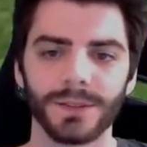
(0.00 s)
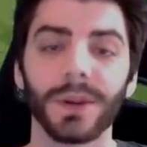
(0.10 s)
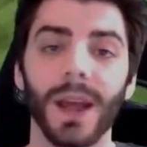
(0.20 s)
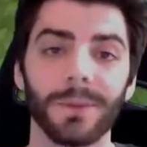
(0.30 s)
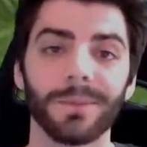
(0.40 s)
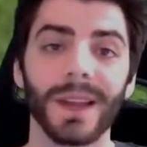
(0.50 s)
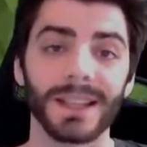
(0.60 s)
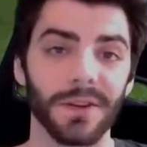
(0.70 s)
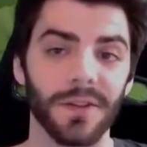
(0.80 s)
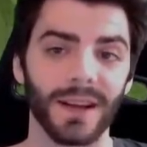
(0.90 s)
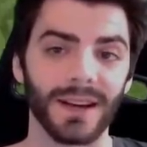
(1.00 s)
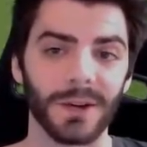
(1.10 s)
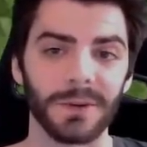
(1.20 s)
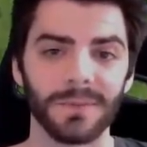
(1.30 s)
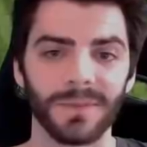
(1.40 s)
So yeah, that's a thing
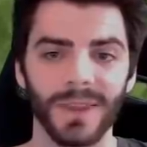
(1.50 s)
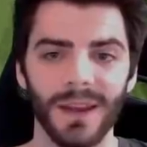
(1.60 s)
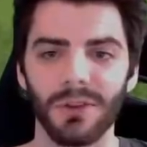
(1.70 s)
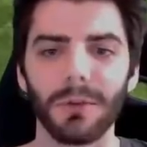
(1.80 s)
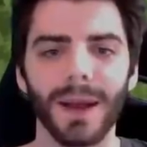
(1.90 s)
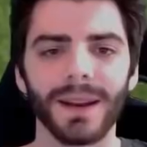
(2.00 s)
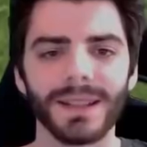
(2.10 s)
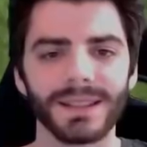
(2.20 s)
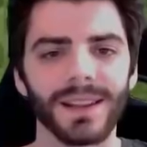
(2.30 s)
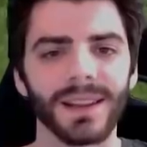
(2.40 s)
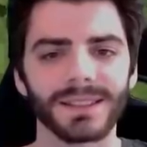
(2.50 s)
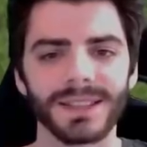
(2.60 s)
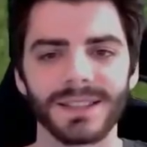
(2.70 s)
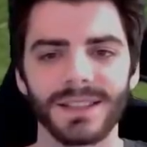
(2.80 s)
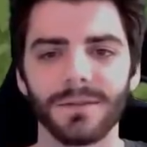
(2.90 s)
now. If humanity still
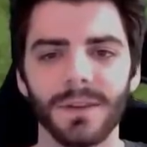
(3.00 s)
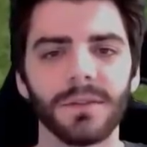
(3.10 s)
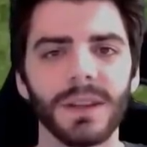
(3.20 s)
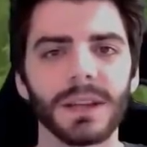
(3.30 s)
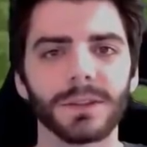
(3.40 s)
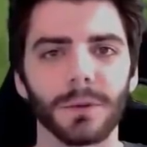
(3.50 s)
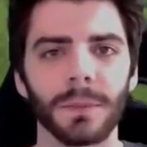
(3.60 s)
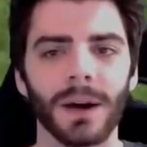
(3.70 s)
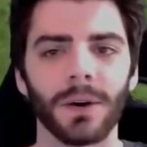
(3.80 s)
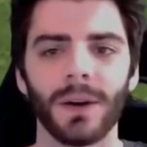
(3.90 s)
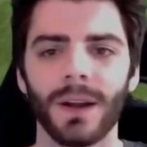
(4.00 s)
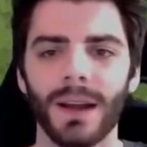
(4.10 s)
exists in 50 years from now,